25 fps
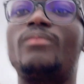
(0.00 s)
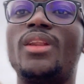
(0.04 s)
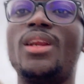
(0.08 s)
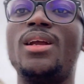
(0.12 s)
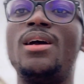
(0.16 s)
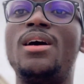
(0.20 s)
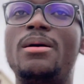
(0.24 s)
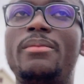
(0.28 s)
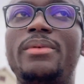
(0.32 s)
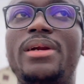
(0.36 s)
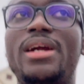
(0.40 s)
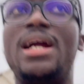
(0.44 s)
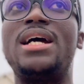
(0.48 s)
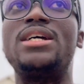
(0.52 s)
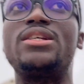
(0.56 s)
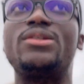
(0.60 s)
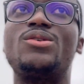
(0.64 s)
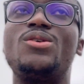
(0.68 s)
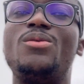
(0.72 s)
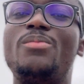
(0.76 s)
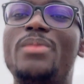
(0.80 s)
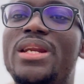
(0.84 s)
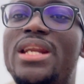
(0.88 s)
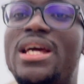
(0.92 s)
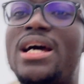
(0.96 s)
There are
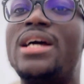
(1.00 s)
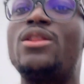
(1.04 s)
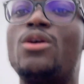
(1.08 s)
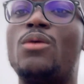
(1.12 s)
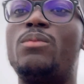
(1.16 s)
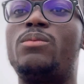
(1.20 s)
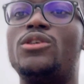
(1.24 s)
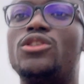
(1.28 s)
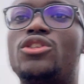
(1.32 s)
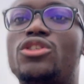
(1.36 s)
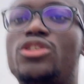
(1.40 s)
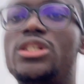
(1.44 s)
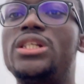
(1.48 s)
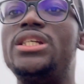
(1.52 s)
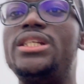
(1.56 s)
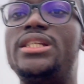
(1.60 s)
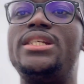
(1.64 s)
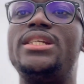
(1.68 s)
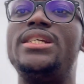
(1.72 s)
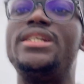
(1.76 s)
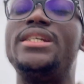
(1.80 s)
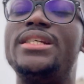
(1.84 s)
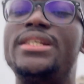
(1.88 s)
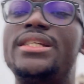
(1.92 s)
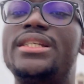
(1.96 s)
so many other
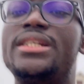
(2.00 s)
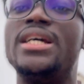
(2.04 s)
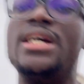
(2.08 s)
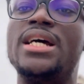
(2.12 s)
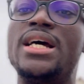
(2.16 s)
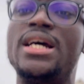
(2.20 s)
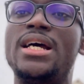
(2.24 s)
opportunities,